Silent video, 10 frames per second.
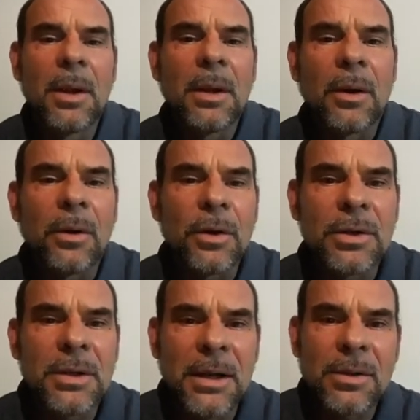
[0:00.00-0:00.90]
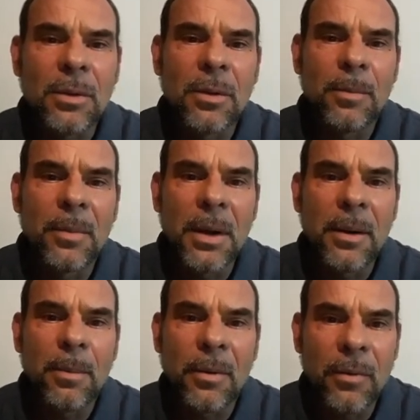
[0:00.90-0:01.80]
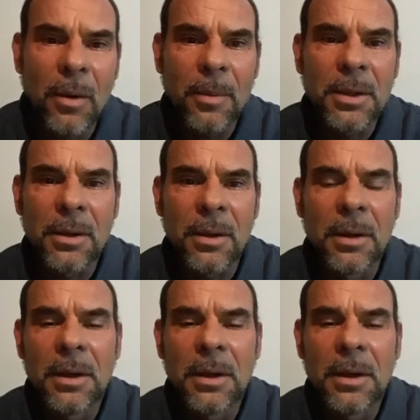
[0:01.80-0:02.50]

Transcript: Your sets will be performed to